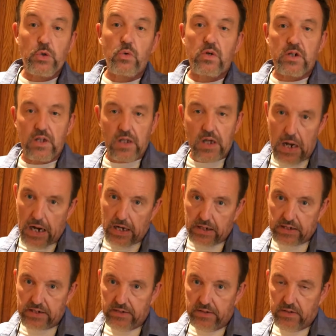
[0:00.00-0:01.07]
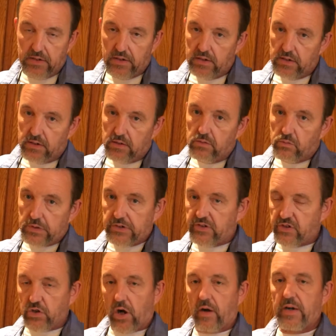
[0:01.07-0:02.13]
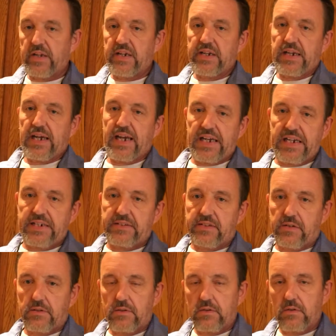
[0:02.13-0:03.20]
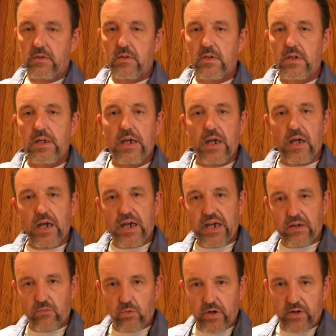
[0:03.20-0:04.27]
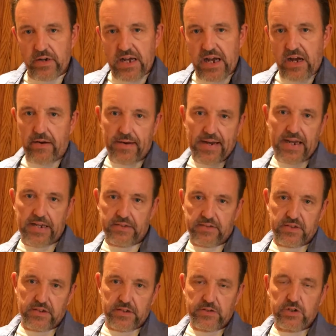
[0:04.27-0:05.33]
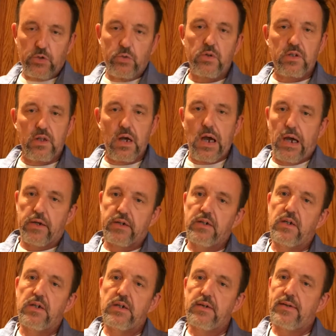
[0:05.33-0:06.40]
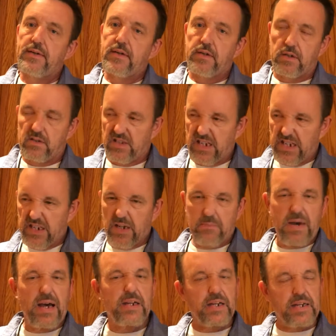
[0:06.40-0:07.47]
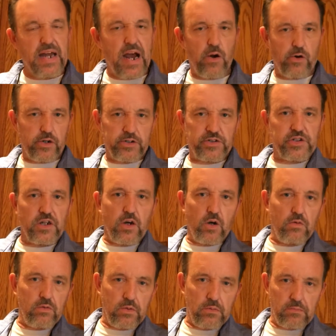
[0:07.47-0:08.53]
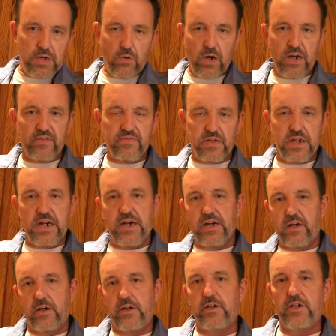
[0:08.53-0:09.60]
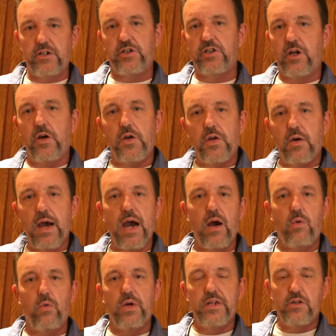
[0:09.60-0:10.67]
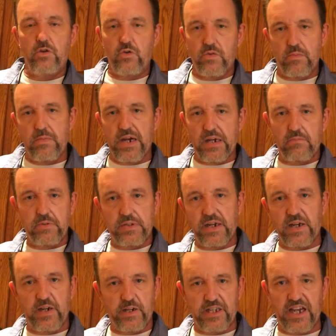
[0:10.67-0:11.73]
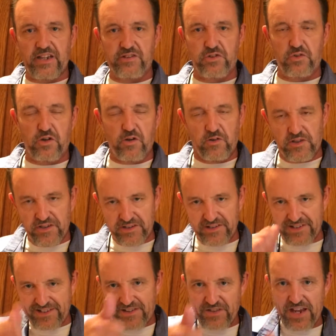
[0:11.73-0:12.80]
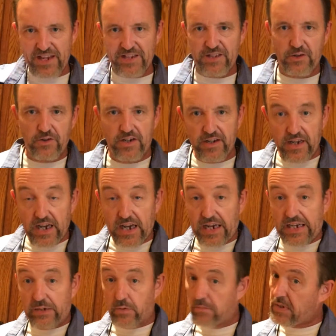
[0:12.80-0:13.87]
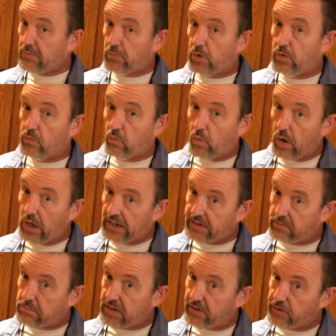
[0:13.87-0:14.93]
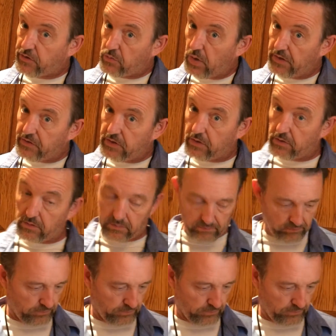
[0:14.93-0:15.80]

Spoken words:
2 o'clock. We started at 8, and we're now at 2 o'clock. In about an hour or so, my wife and I are going to show you how we do the baked potato casserole. Thank you. And remember, watch because you want to.